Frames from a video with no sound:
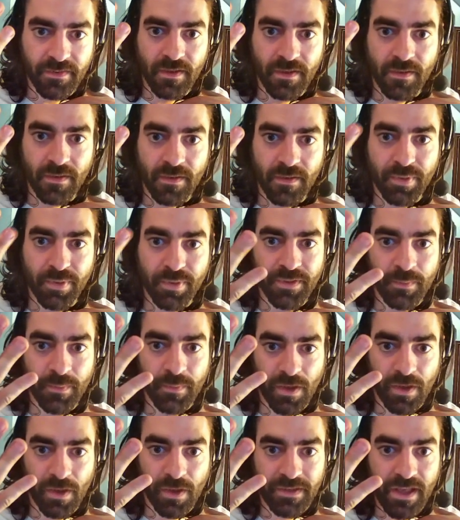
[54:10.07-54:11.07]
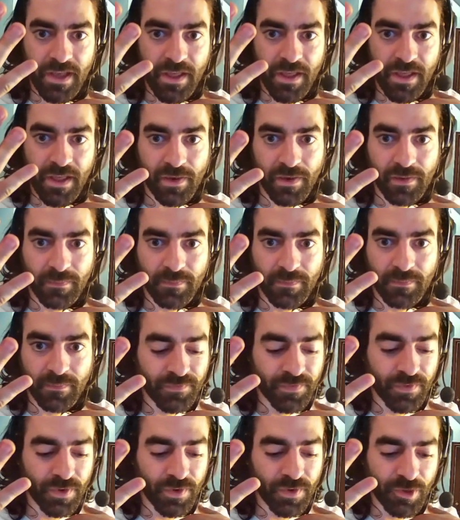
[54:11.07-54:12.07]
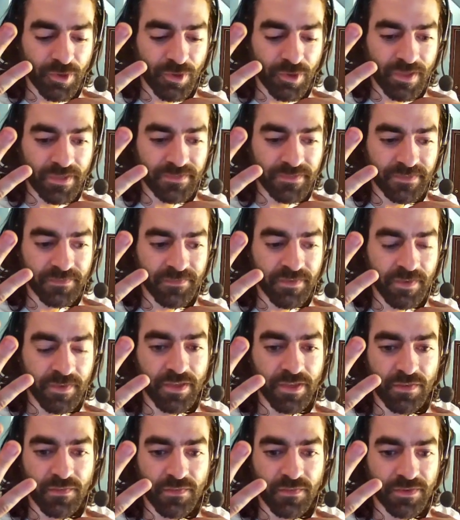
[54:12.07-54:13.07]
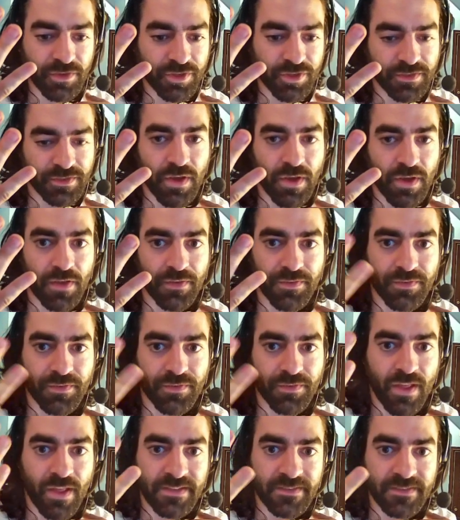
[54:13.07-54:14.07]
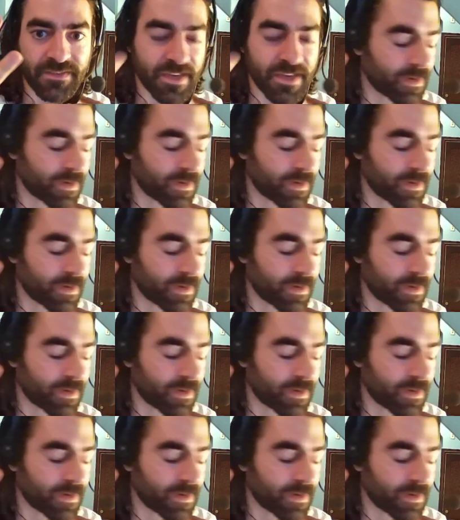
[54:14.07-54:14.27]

put them all together for a cohesive image for gestalt. So that's it.